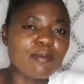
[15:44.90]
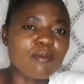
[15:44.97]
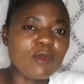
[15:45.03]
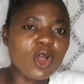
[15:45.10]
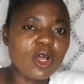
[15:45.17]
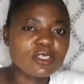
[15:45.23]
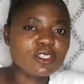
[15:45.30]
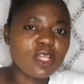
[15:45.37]

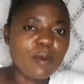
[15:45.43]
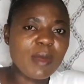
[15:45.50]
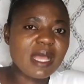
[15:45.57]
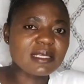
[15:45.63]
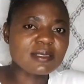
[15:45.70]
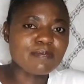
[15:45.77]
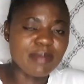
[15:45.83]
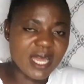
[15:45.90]

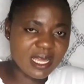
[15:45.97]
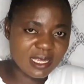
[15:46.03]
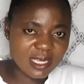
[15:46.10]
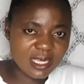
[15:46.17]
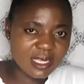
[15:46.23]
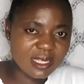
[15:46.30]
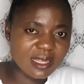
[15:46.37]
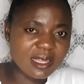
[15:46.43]
customer's bank,
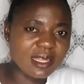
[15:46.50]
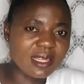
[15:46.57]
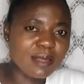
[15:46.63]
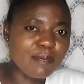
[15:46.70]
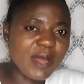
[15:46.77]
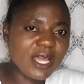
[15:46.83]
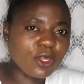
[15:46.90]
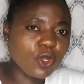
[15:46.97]
the
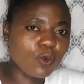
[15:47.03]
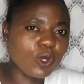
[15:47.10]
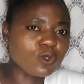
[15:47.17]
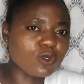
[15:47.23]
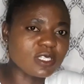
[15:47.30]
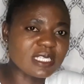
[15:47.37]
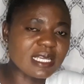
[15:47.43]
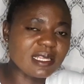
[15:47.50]
bank you want
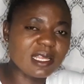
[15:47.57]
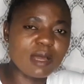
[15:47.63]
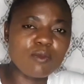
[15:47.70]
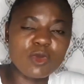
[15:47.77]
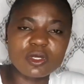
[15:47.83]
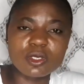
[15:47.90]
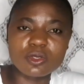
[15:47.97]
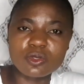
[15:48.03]
to send that
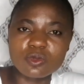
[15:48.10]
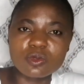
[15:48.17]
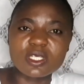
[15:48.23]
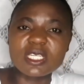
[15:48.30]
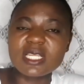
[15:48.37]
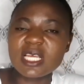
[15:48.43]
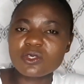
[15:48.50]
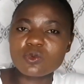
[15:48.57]
money to,
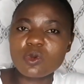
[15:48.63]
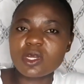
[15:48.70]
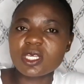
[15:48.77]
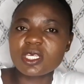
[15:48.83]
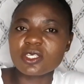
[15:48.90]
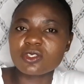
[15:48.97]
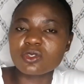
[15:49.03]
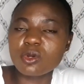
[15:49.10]
the network
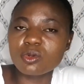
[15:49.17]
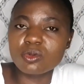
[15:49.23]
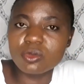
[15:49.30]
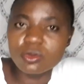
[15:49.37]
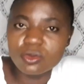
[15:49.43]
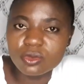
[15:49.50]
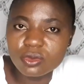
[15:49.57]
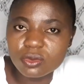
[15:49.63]
is not
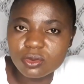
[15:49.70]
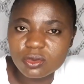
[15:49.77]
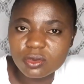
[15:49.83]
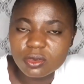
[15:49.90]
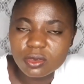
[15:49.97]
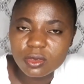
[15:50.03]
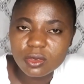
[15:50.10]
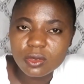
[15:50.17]
good.
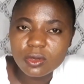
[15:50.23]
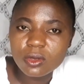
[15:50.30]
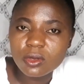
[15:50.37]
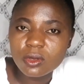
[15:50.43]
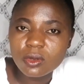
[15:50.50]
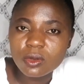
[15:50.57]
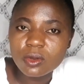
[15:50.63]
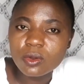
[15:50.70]

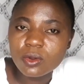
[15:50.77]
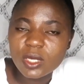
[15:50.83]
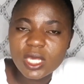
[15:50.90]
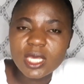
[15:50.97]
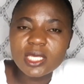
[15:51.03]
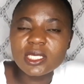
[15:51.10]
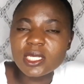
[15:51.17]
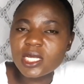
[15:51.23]

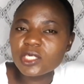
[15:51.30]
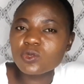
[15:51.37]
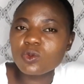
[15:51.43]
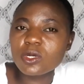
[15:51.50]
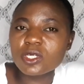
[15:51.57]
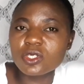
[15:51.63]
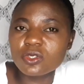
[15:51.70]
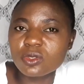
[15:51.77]
Okay, the
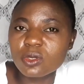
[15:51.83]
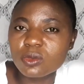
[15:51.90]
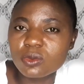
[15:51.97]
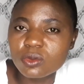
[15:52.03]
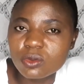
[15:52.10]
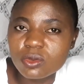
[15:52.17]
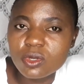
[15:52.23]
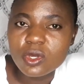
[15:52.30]
network is not
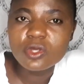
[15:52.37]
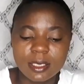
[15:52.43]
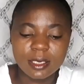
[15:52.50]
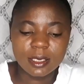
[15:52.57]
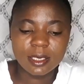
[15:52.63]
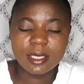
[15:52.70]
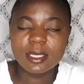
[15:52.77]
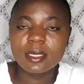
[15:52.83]
good.
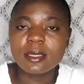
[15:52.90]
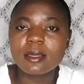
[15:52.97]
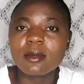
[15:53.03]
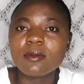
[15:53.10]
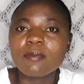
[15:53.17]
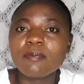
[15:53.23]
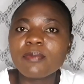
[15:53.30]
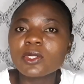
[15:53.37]

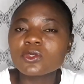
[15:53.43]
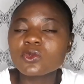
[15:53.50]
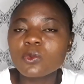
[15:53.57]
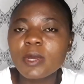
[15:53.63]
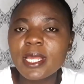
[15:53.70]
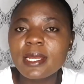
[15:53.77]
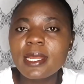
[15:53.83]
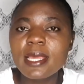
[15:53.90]
But
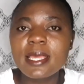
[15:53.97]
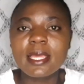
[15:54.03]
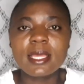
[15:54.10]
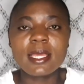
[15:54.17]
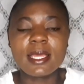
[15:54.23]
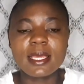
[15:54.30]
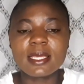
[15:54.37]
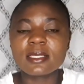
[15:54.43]
when
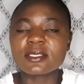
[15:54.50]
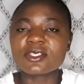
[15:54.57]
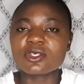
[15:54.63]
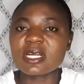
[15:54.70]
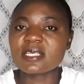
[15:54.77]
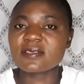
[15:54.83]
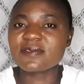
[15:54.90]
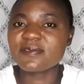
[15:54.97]
a
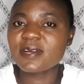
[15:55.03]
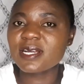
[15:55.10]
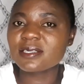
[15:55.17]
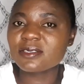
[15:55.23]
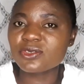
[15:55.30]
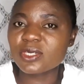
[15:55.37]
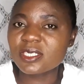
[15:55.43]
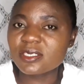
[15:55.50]

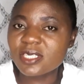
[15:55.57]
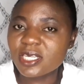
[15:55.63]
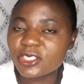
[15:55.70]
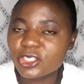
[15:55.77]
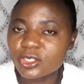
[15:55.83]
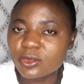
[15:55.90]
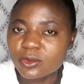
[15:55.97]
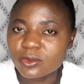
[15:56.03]
transfer
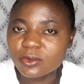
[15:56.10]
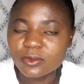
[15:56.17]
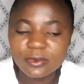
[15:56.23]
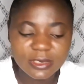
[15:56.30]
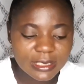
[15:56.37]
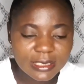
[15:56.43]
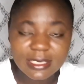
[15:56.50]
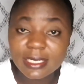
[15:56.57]
transaction
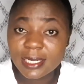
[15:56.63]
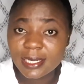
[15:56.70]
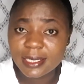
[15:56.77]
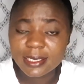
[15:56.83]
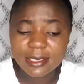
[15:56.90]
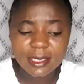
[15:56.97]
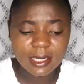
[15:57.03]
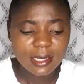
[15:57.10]

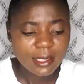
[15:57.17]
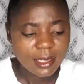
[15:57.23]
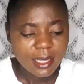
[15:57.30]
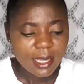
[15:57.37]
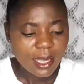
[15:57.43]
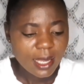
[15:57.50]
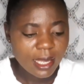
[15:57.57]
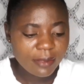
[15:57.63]
decline
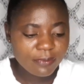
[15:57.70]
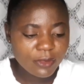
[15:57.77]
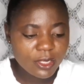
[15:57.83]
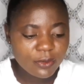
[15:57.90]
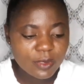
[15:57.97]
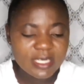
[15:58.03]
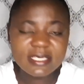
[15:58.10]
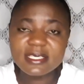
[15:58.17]
and the
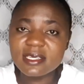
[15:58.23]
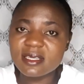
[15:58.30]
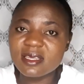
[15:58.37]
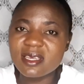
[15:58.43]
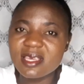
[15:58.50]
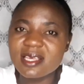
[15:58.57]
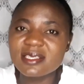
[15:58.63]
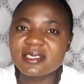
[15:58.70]
reason
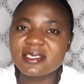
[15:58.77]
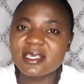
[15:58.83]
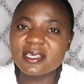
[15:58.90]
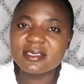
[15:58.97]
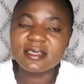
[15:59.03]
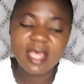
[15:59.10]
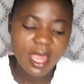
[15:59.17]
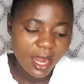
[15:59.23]
here
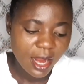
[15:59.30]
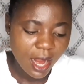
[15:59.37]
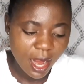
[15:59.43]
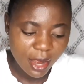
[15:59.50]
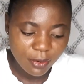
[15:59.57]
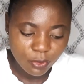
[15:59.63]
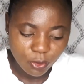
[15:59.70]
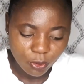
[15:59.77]
says
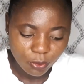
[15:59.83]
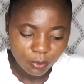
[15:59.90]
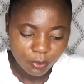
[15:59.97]
error,